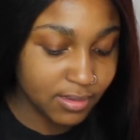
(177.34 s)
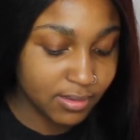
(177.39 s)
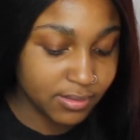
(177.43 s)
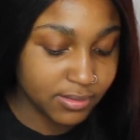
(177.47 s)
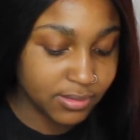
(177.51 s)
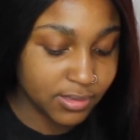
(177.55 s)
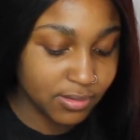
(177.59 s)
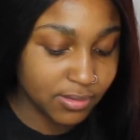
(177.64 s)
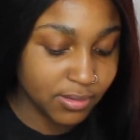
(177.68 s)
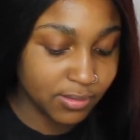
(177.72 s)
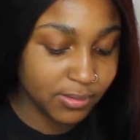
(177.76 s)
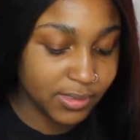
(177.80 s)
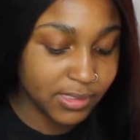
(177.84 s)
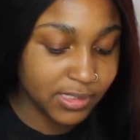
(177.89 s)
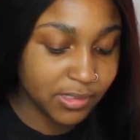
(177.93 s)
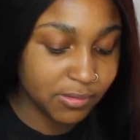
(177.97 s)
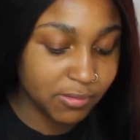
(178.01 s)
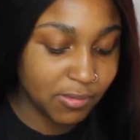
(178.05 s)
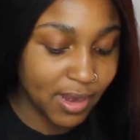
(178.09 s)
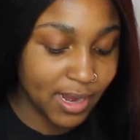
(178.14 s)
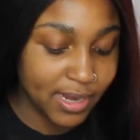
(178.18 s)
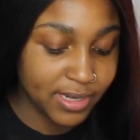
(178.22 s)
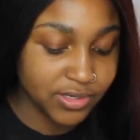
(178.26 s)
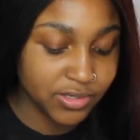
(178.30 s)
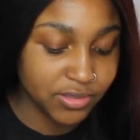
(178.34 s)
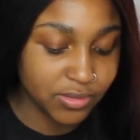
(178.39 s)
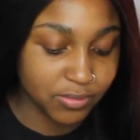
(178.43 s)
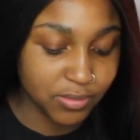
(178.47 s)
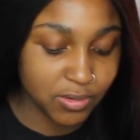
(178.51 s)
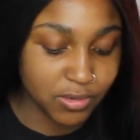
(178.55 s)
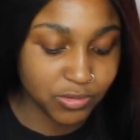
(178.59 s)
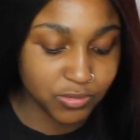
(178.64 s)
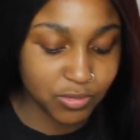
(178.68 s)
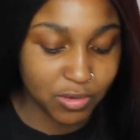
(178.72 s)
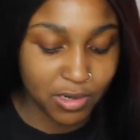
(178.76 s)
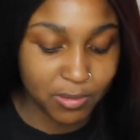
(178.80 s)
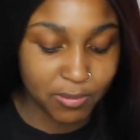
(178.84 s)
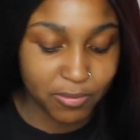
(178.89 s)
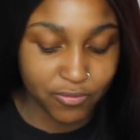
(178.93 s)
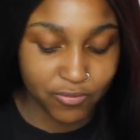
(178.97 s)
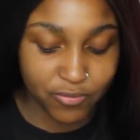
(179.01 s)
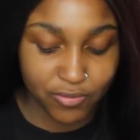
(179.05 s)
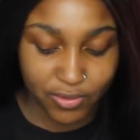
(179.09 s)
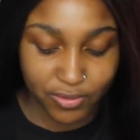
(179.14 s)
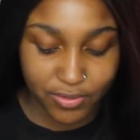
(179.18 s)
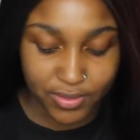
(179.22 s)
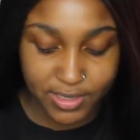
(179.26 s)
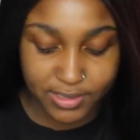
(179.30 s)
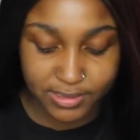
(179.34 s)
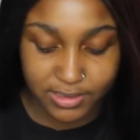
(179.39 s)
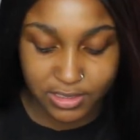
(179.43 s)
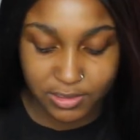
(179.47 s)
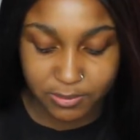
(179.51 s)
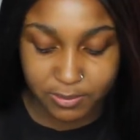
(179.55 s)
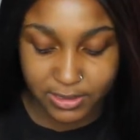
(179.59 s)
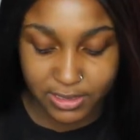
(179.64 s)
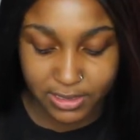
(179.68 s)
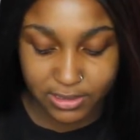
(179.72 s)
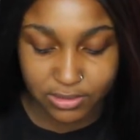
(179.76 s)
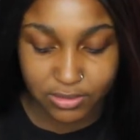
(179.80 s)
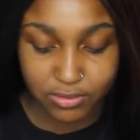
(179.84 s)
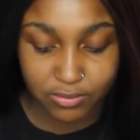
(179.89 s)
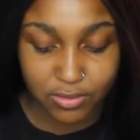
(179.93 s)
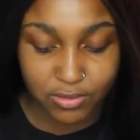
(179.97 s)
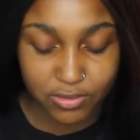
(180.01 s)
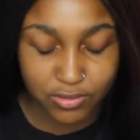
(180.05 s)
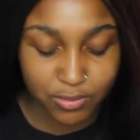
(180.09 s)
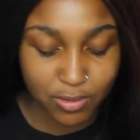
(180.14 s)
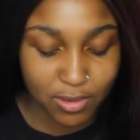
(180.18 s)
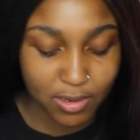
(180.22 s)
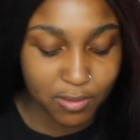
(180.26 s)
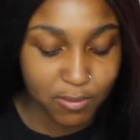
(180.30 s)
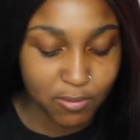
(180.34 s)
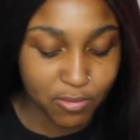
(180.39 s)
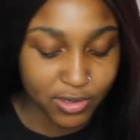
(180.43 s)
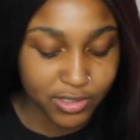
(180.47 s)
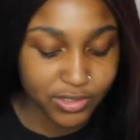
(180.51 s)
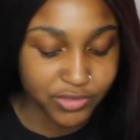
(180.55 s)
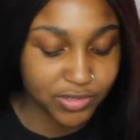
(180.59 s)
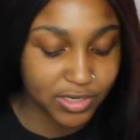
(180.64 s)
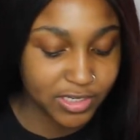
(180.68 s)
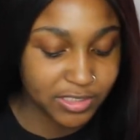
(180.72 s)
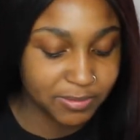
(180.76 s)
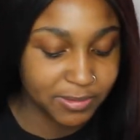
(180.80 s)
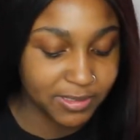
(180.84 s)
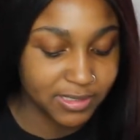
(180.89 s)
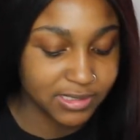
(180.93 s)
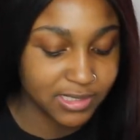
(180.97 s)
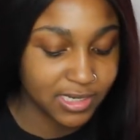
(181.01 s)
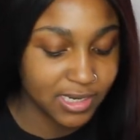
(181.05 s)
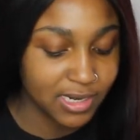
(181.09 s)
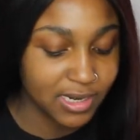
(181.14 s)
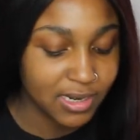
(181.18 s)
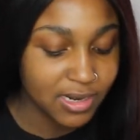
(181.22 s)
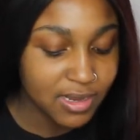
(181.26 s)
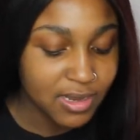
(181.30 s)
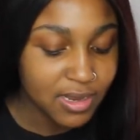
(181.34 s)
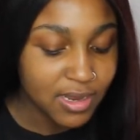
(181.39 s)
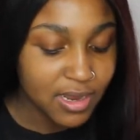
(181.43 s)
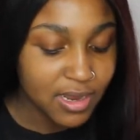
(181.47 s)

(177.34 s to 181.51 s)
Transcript: So the reason why I do the rose water before this is because the rose water moisturizes my skin